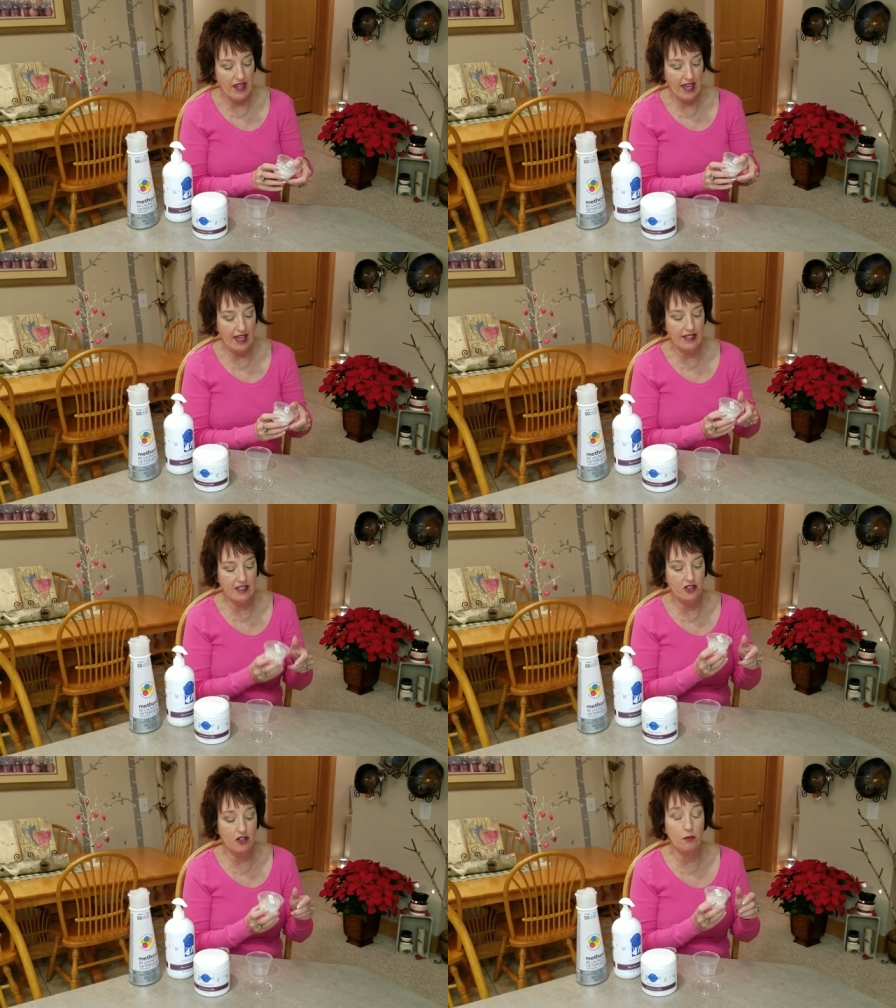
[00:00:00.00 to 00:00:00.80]

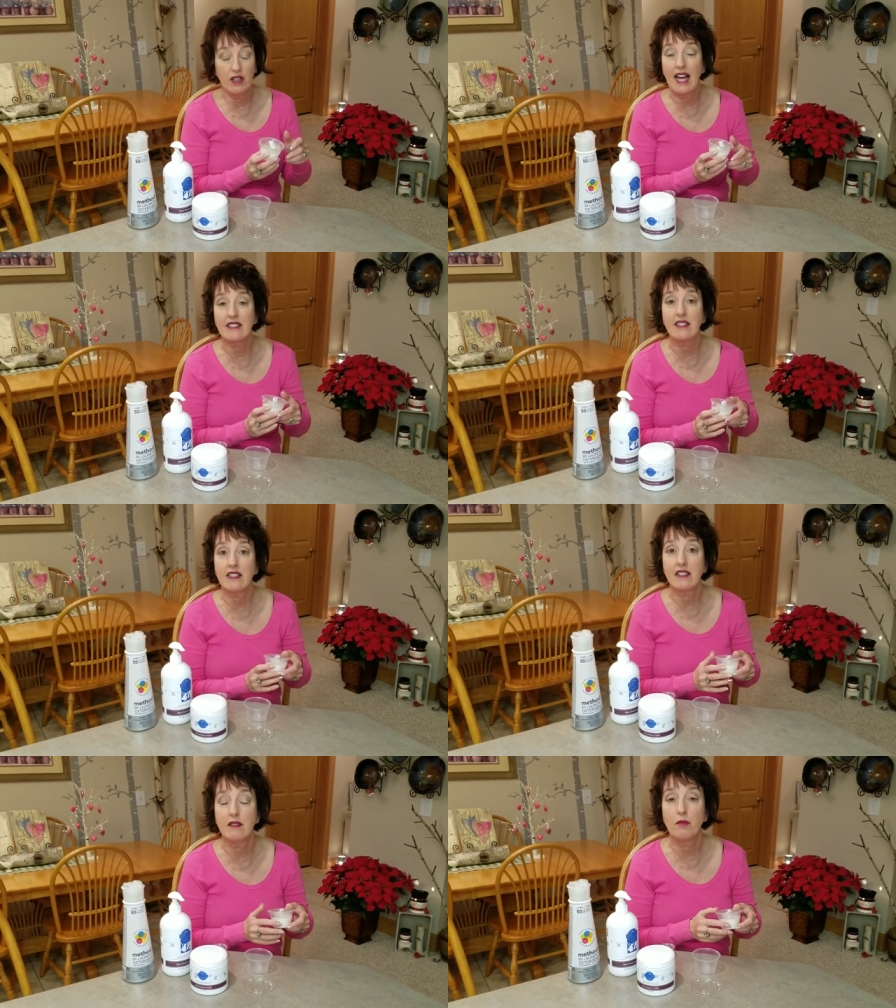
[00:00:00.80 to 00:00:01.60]
And you know,
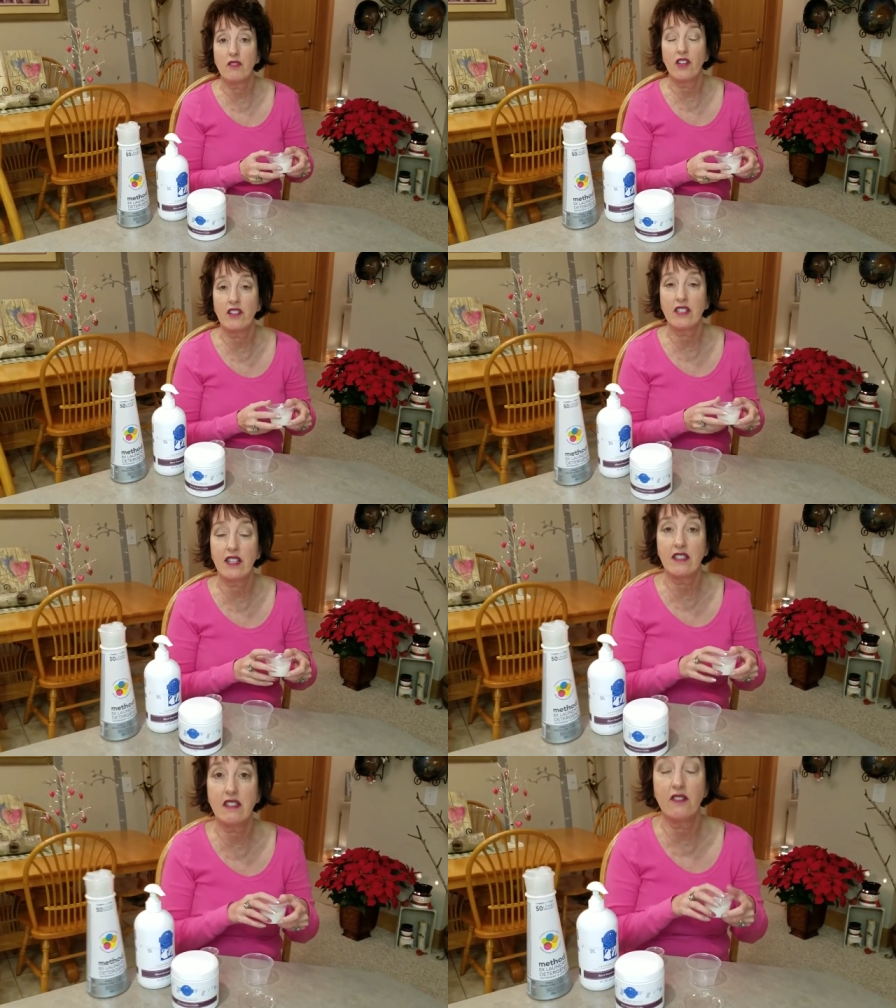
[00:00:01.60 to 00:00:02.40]
plastics can be very
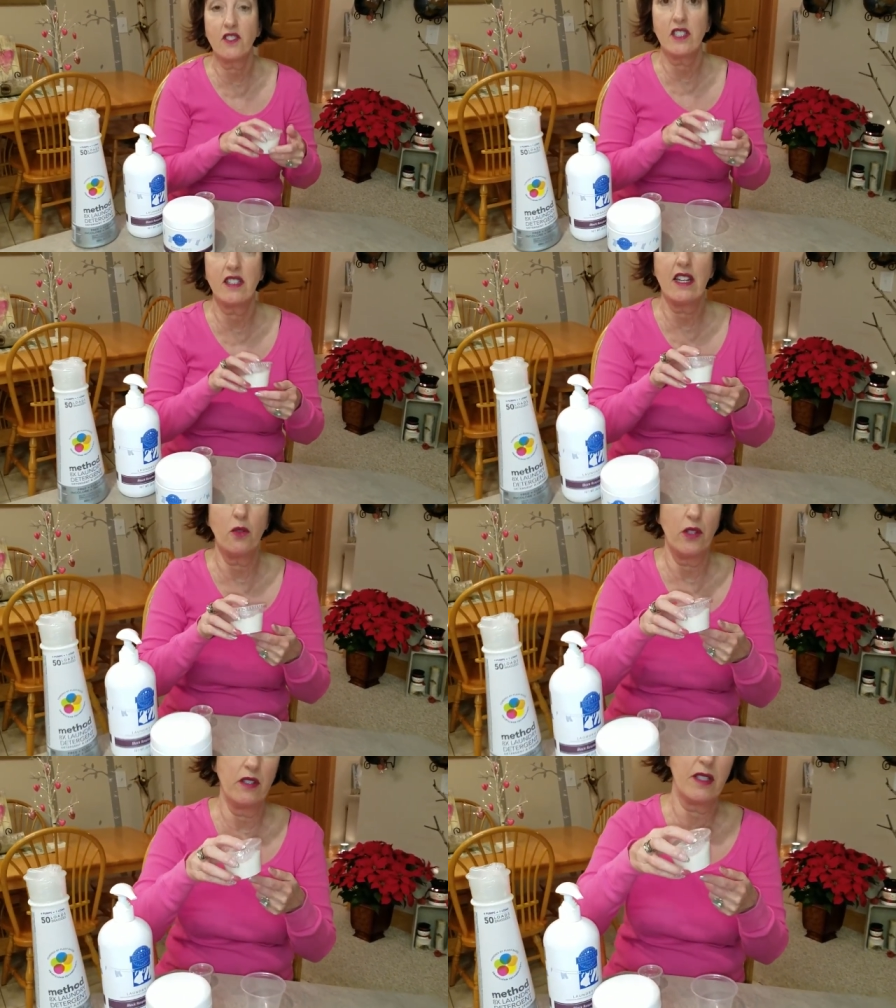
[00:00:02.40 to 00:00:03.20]
sensitive to scent
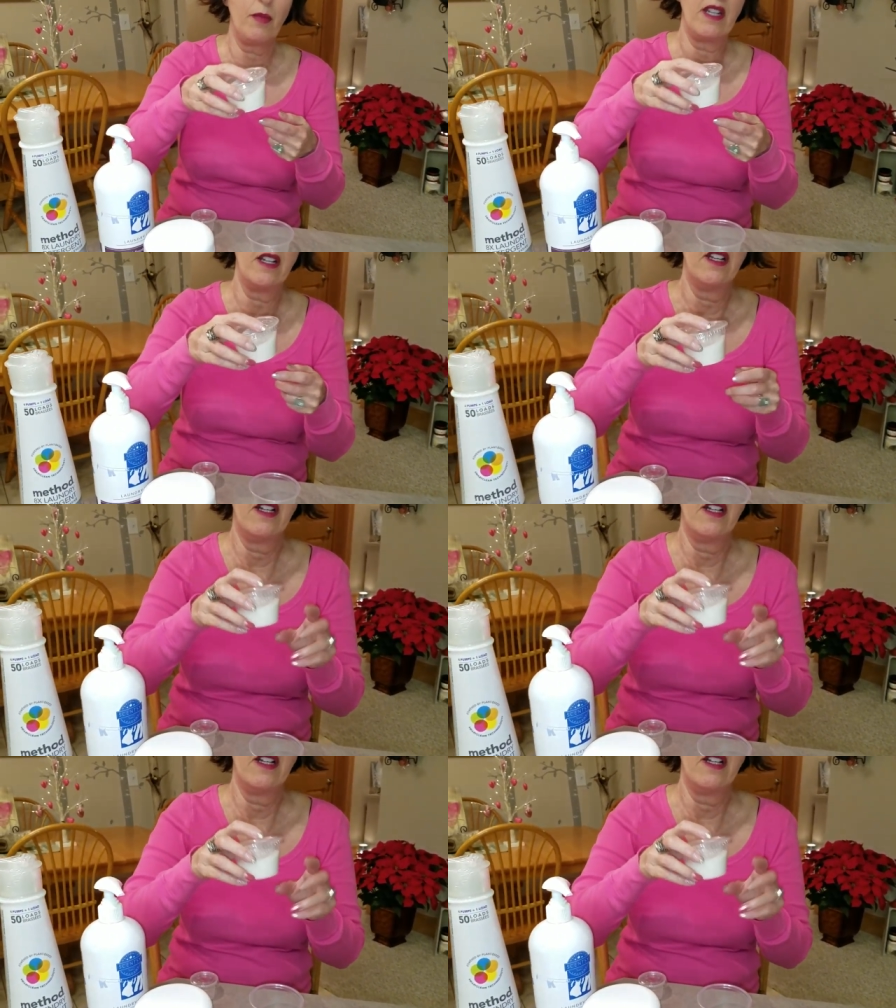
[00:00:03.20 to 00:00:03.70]
oils, but